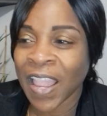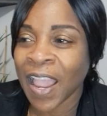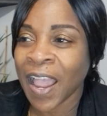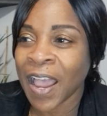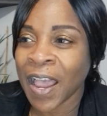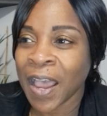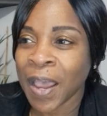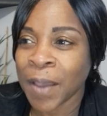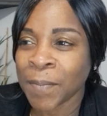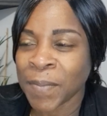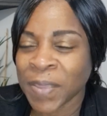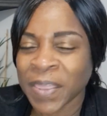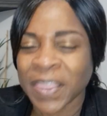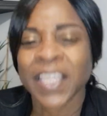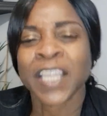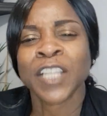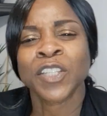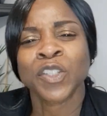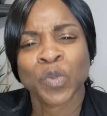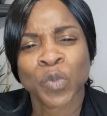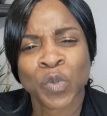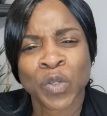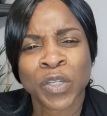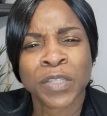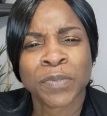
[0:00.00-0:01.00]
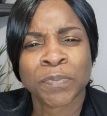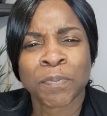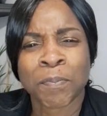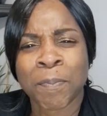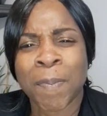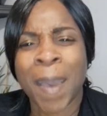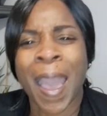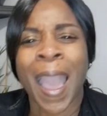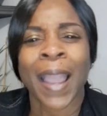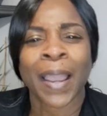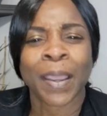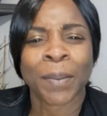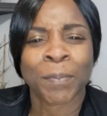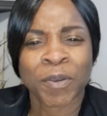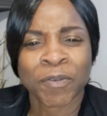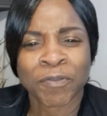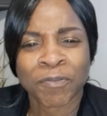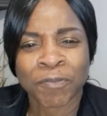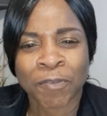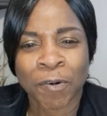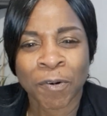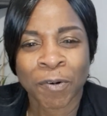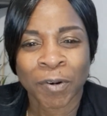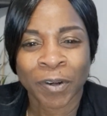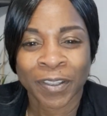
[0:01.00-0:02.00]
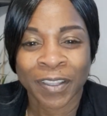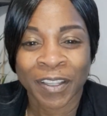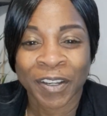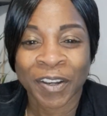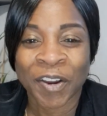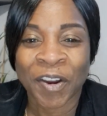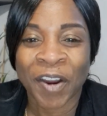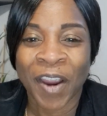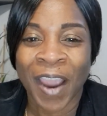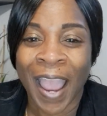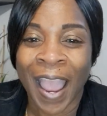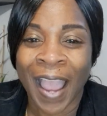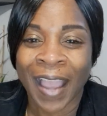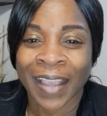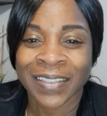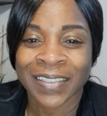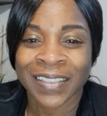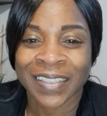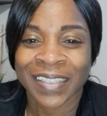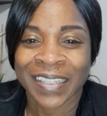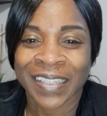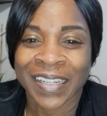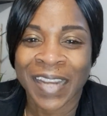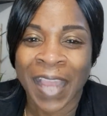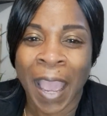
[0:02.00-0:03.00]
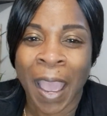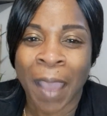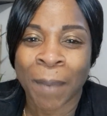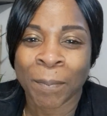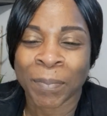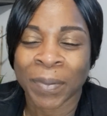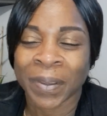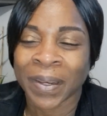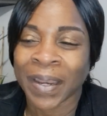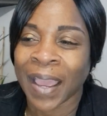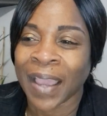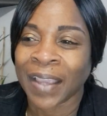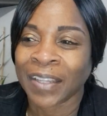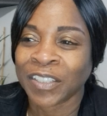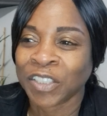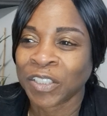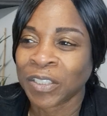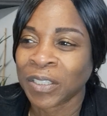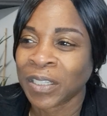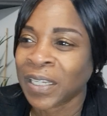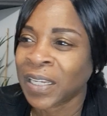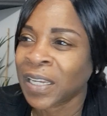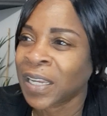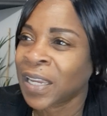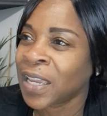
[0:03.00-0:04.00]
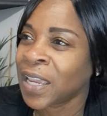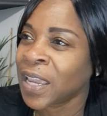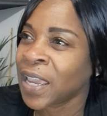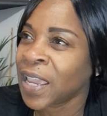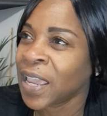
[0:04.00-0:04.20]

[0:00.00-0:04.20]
And this was back before the car accident happened, actually.